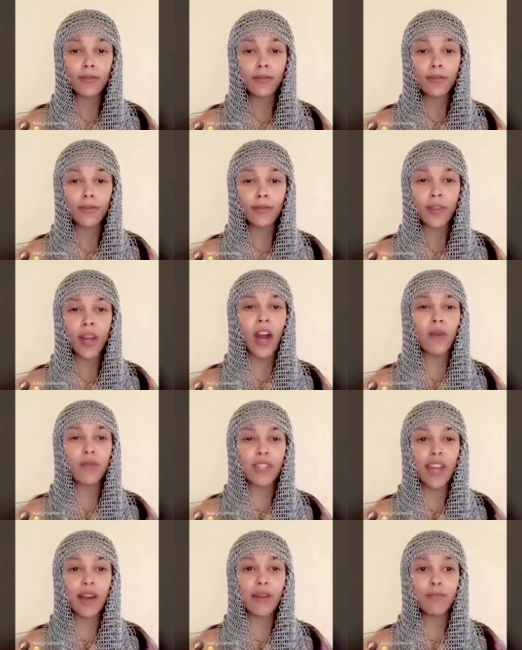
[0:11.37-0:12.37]
I was
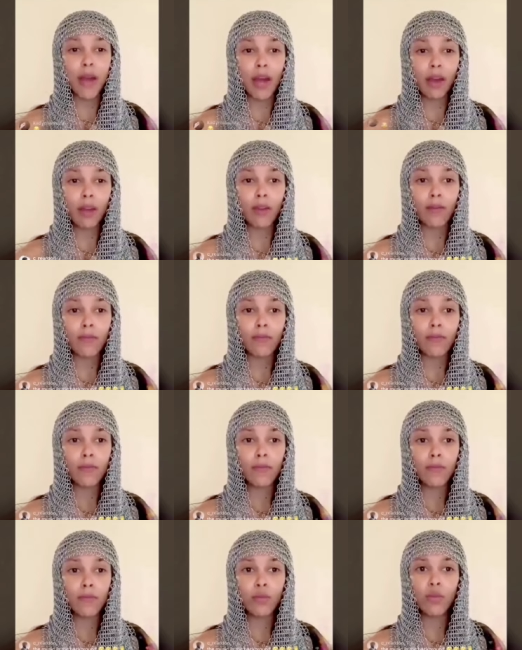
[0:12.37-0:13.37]
out back,
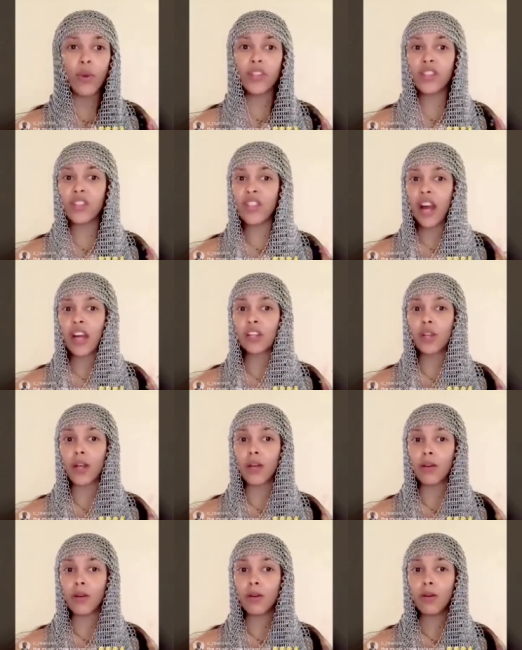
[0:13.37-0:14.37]
with a stash
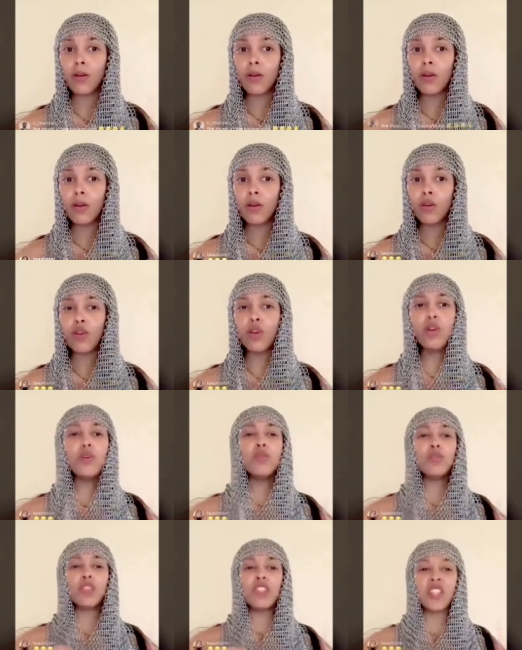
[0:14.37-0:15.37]
at.
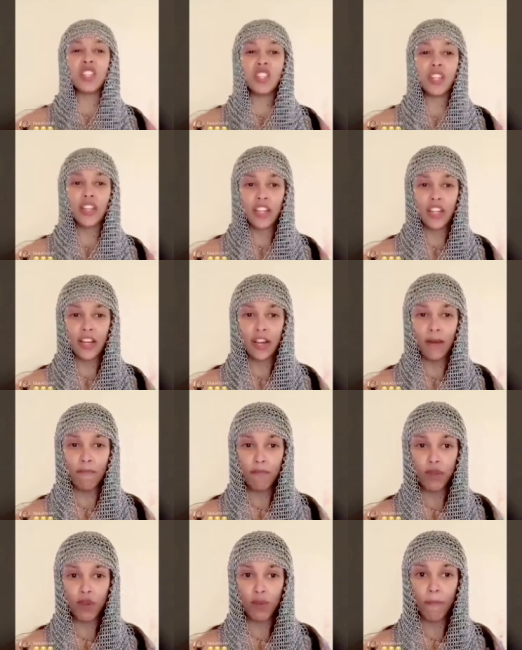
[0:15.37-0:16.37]
Cruised the city in a
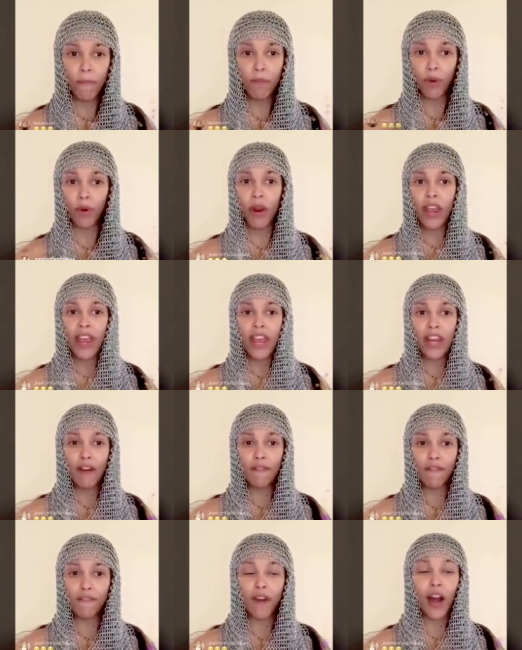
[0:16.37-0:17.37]
bug, bu- in a
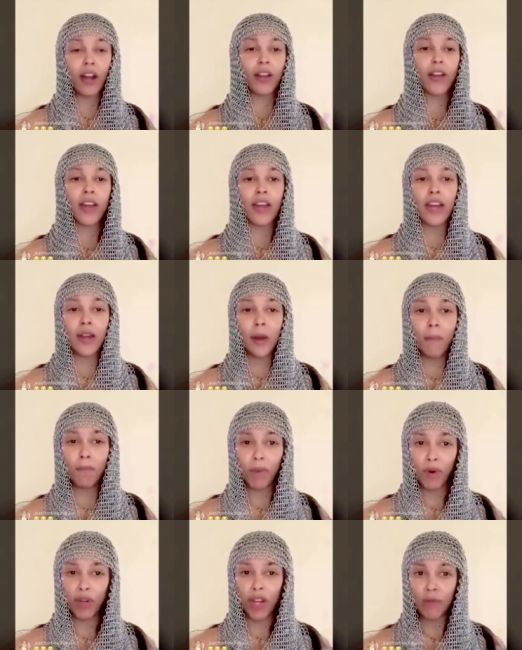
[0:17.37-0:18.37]
fuck, in a
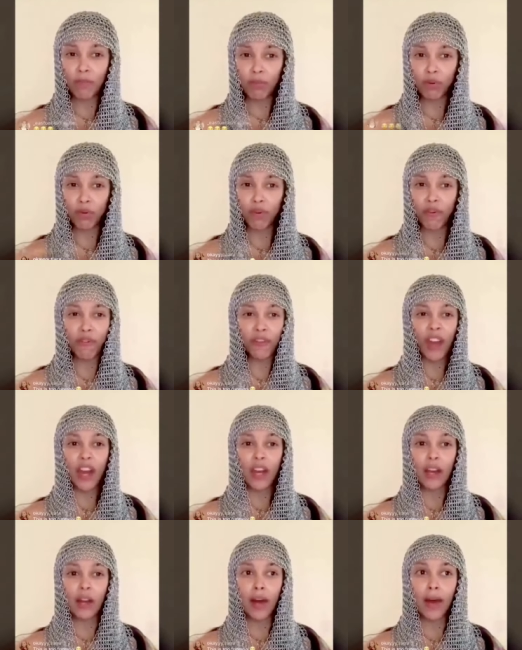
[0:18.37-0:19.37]
bulletproof
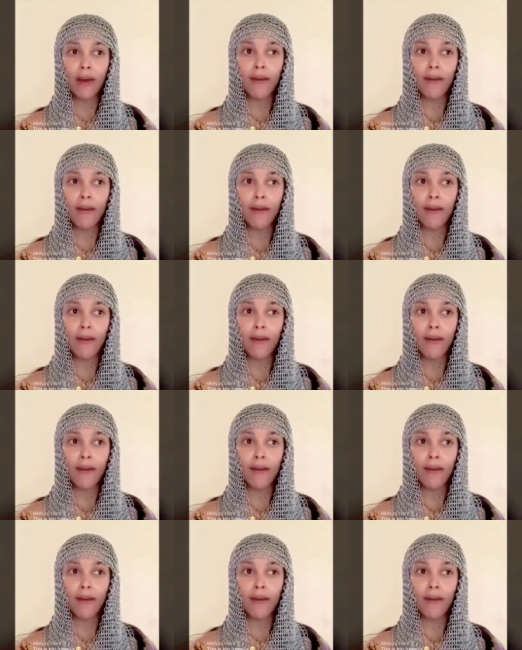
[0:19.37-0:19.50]
Cadillac.